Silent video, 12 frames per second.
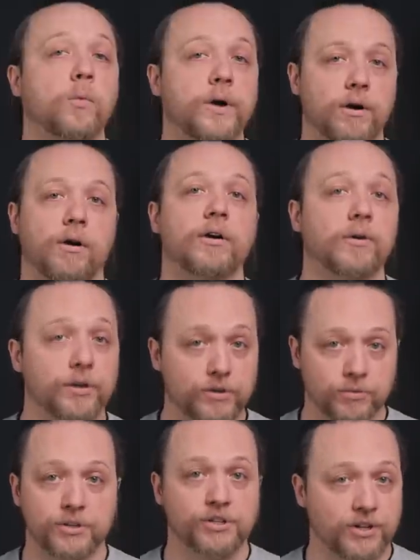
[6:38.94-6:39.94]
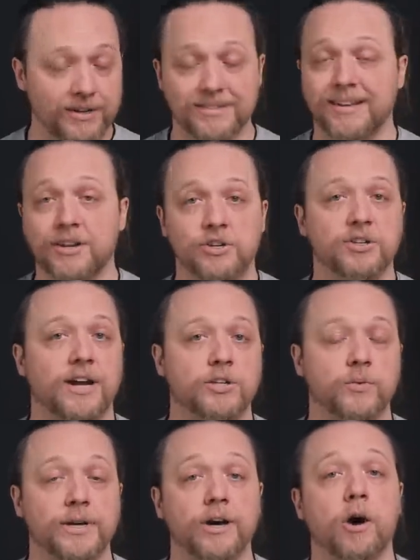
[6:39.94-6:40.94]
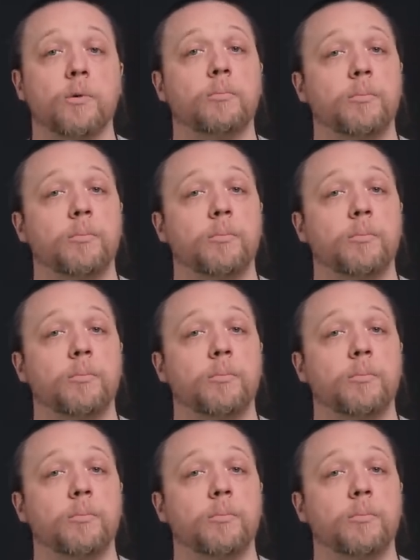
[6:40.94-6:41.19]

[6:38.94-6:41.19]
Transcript: we are going to adjust tension as we go,